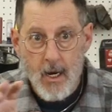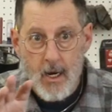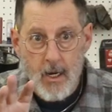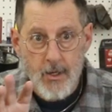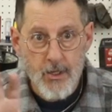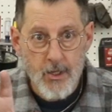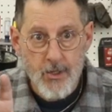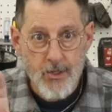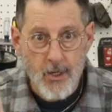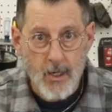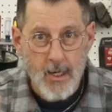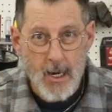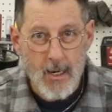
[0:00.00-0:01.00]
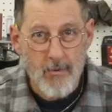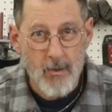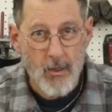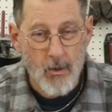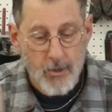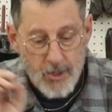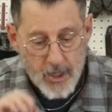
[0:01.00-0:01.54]
Uh, just a, kind of a
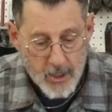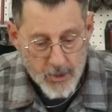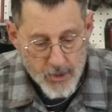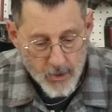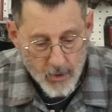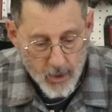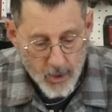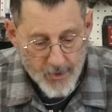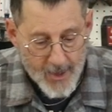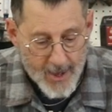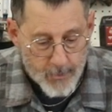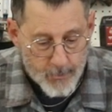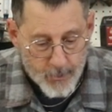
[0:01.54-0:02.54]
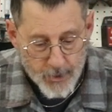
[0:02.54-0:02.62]
little teaser on that